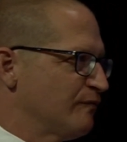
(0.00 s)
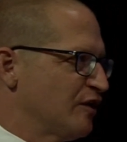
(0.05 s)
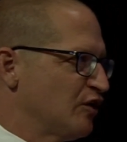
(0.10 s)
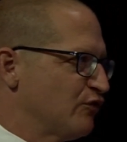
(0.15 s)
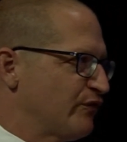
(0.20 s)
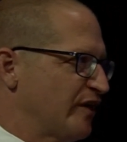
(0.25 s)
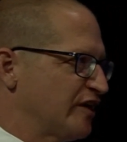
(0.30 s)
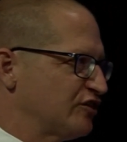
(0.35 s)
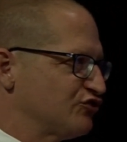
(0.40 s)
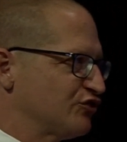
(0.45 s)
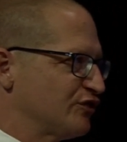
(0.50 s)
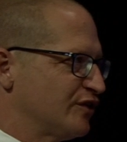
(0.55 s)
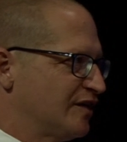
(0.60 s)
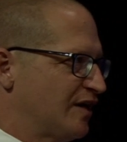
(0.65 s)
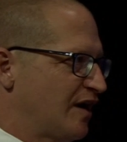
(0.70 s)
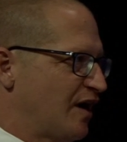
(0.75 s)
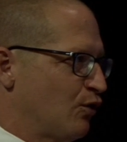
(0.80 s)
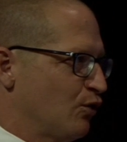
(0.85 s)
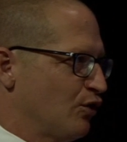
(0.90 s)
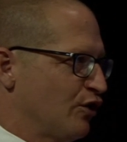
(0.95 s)

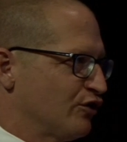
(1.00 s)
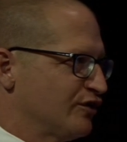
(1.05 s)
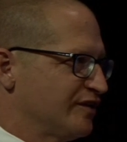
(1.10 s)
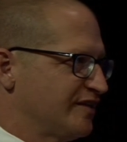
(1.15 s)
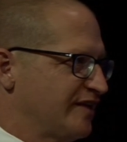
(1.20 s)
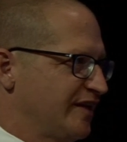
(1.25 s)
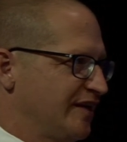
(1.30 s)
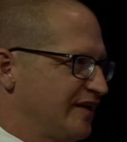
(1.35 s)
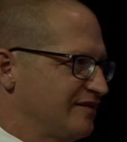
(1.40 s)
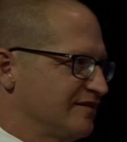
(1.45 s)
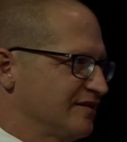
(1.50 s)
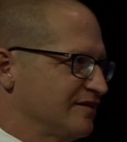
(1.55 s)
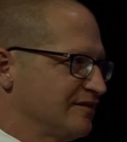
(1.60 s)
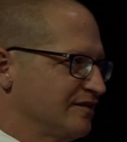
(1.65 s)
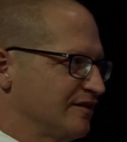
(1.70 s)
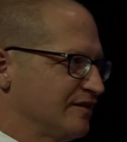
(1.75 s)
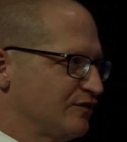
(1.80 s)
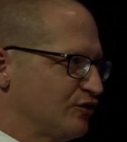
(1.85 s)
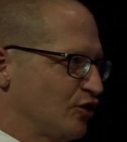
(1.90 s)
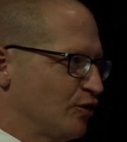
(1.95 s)
manufacturer how long it takes
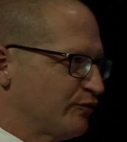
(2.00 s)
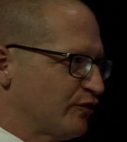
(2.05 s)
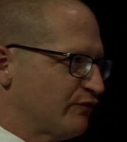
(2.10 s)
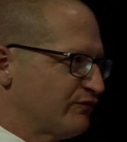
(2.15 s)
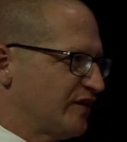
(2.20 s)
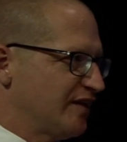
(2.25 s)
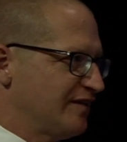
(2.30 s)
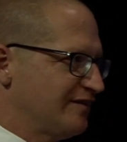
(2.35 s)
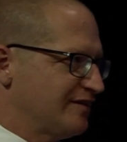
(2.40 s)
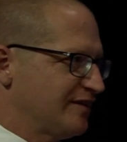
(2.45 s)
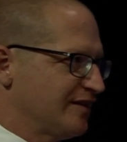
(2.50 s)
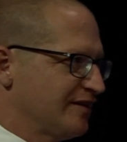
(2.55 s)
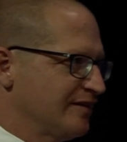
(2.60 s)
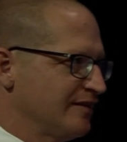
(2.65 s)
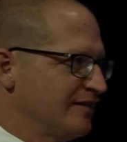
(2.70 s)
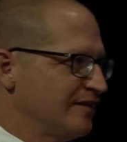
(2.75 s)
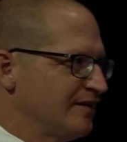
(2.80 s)
in terms of testing.